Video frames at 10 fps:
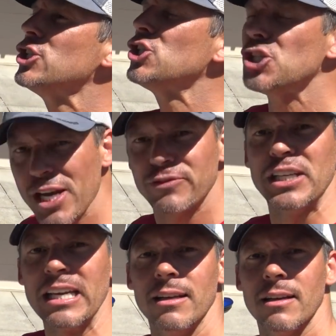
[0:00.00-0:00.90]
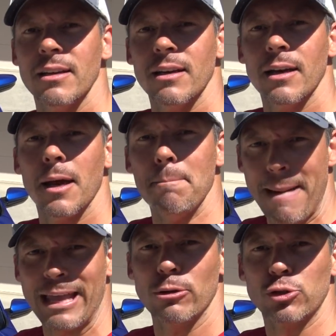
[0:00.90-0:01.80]
shifting
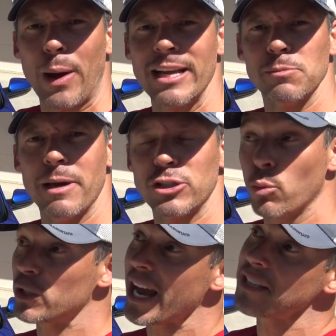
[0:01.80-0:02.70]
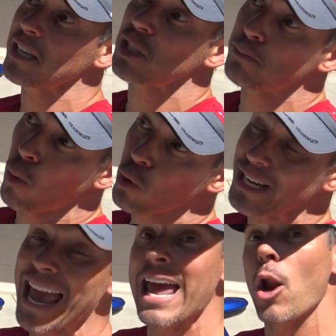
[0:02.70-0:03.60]
manual transmission, which has a
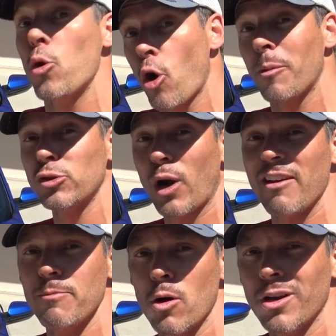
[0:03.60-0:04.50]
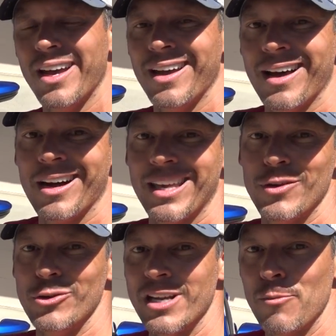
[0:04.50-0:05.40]
sport and normal drive mode. I'll give
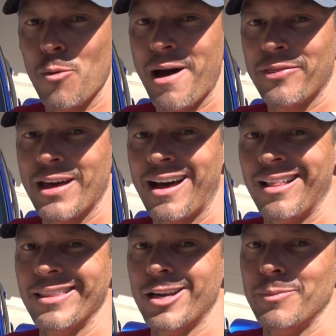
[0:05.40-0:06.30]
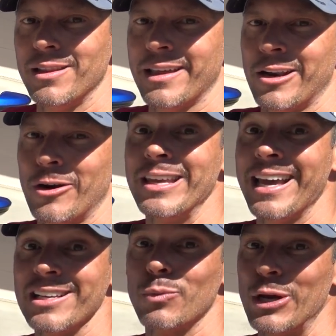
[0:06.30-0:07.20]
you a demo about that a little bit later.
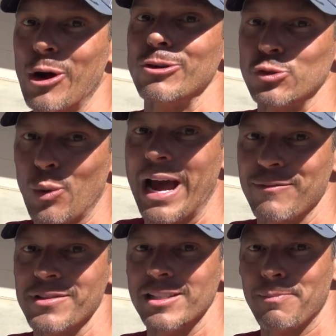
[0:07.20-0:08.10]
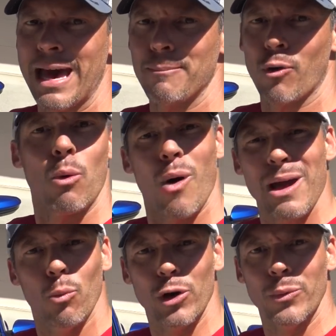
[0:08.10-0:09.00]
Yes, we are driving this bad boy.
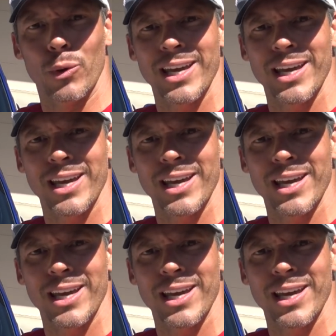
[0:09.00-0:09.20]
Why wouldn't